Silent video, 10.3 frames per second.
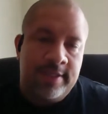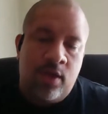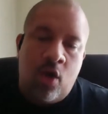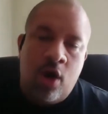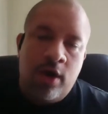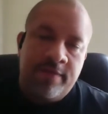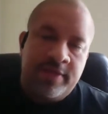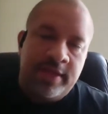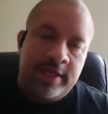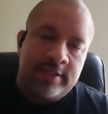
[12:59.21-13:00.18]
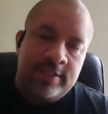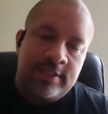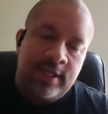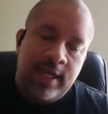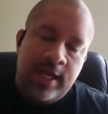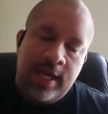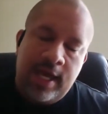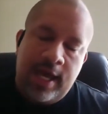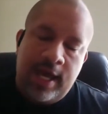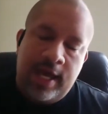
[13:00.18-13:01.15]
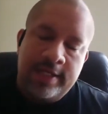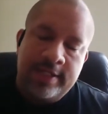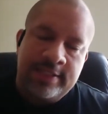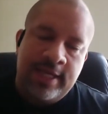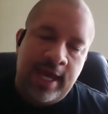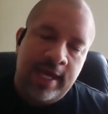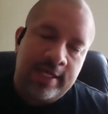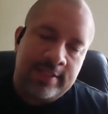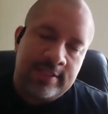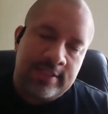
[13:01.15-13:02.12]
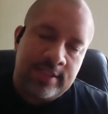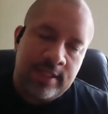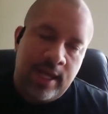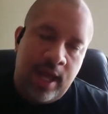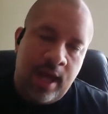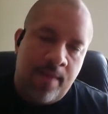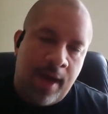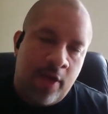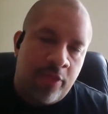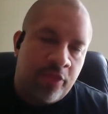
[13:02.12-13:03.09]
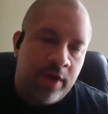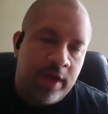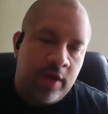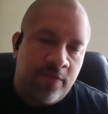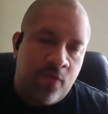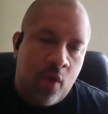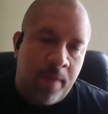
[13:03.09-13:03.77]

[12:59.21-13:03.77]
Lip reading: Now, all of this takes about 3 to 4